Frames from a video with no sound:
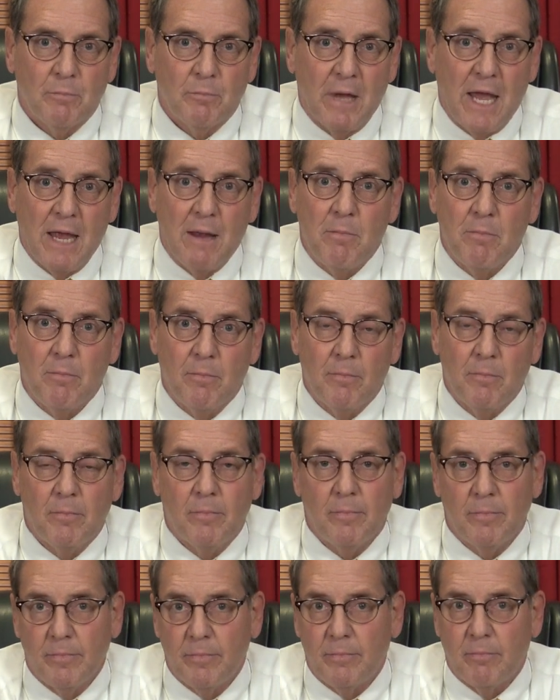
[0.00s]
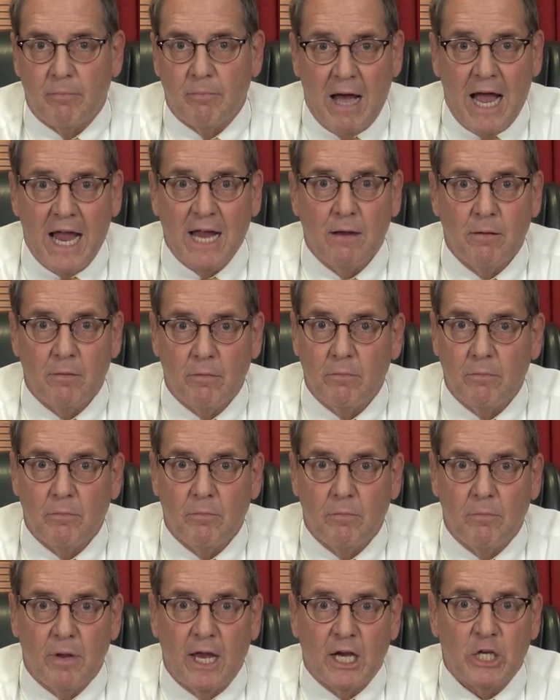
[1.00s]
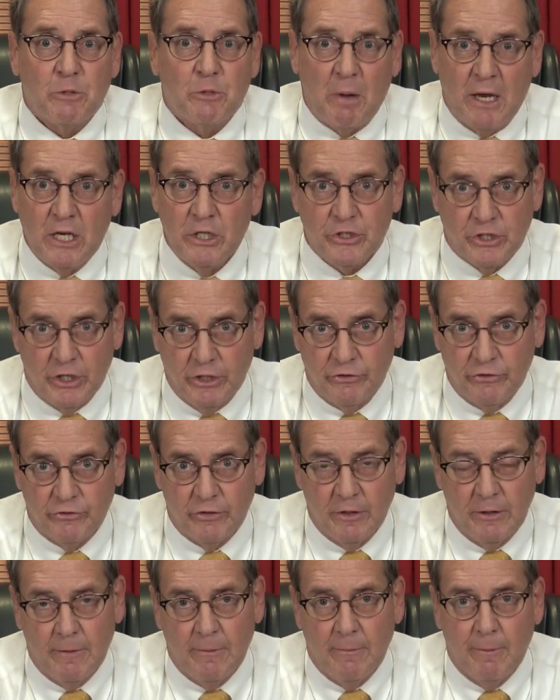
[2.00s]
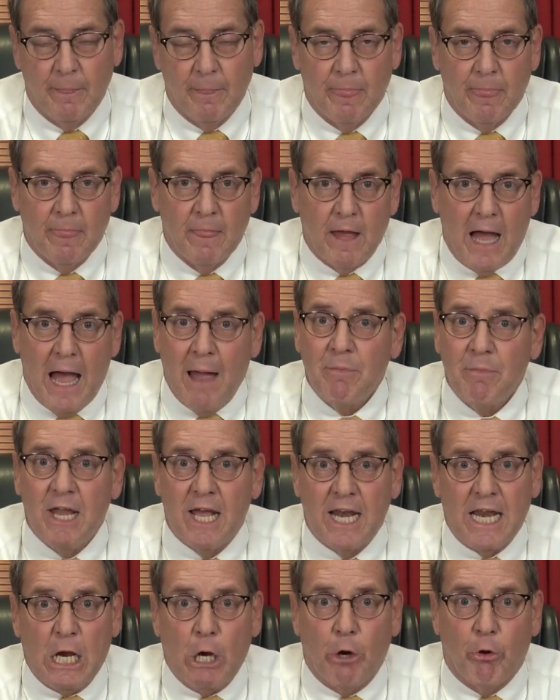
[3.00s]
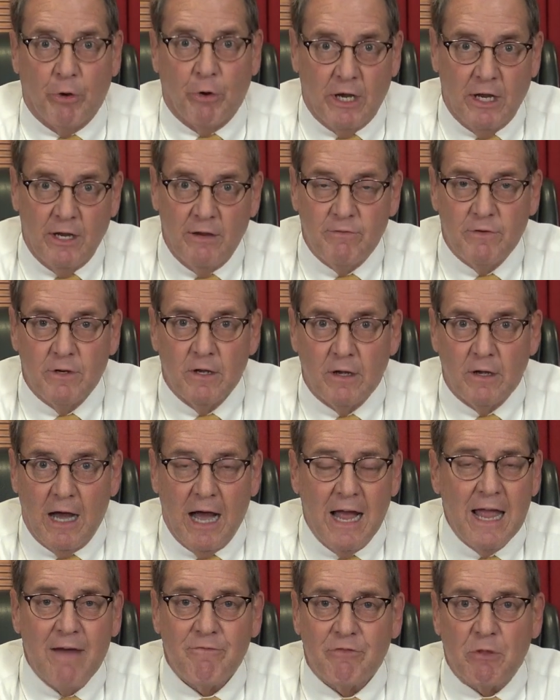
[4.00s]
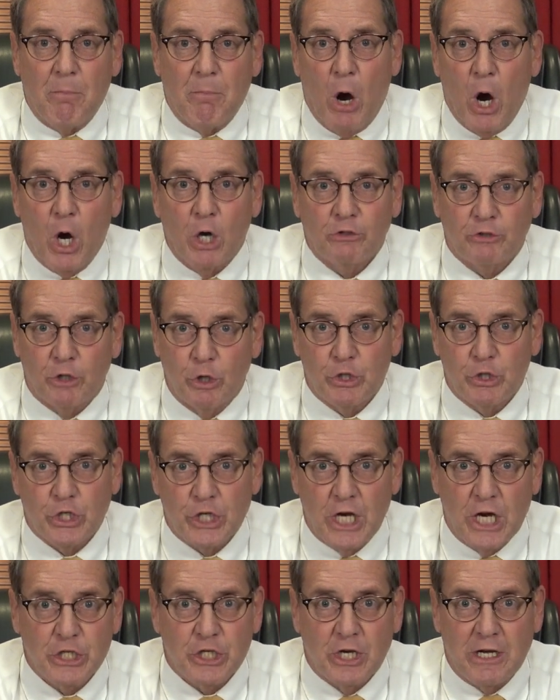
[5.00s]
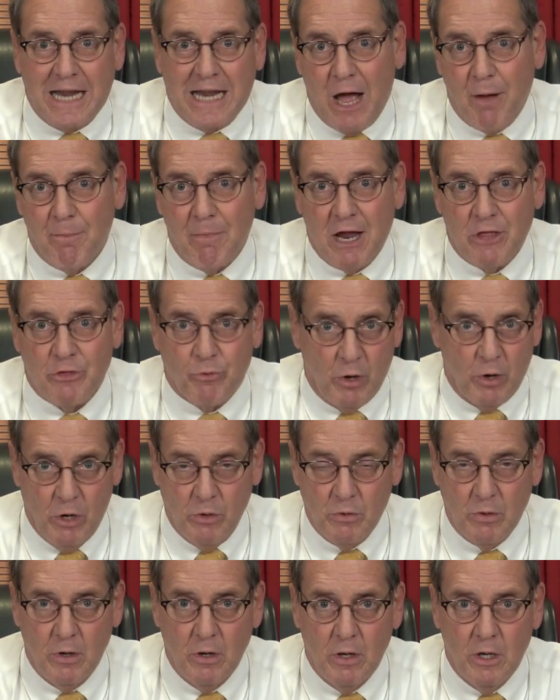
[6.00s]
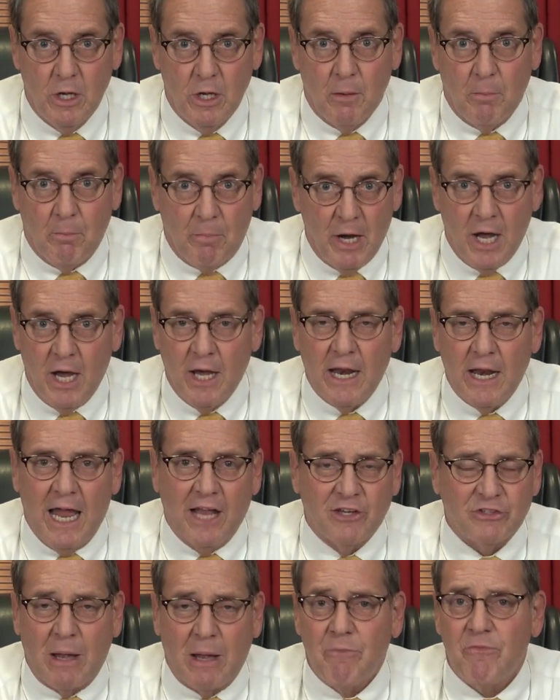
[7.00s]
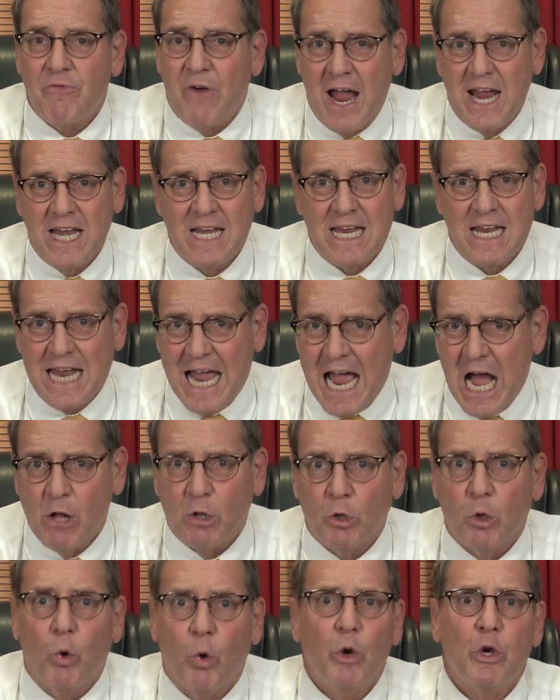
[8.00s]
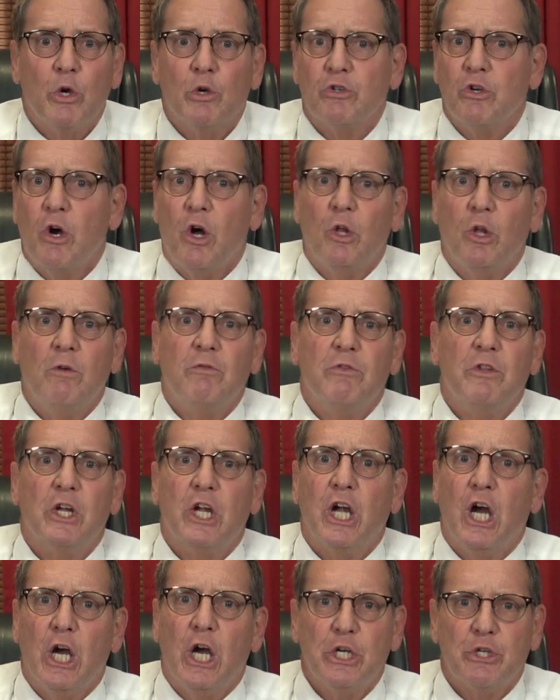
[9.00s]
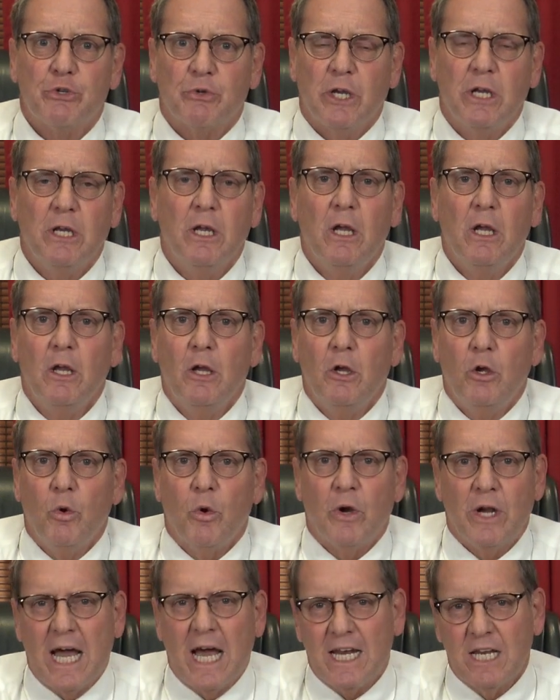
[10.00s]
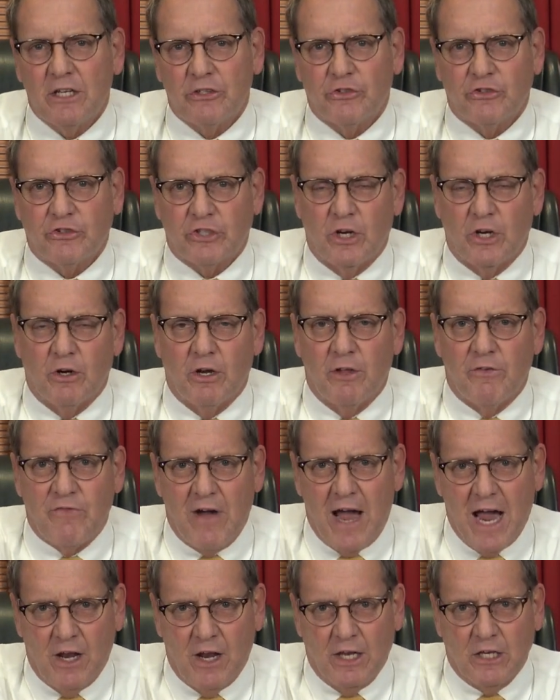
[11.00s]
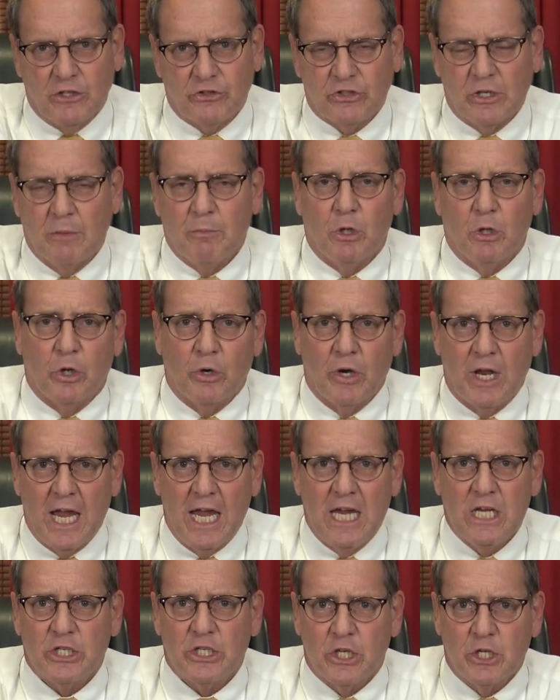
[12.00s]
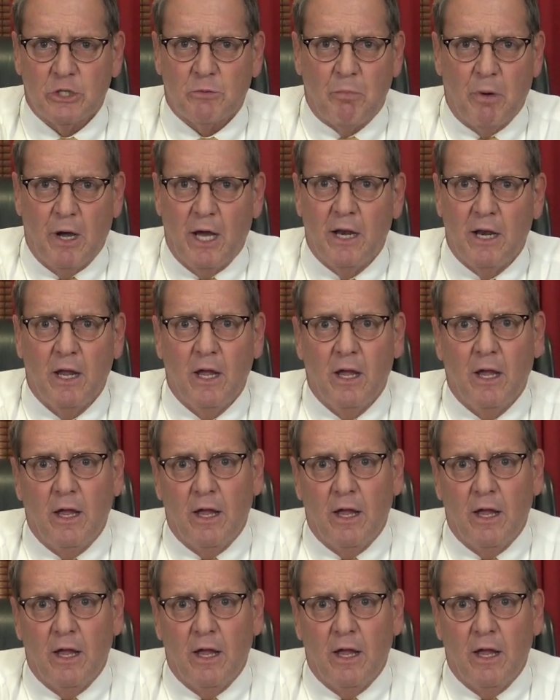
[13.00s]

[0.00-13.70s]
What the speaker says: pay my expenses. I'm getting grieved. I have the Bar Association down my throat. But as I'm finding out, lawyers all over the country who are not necessarily filing similar cases, but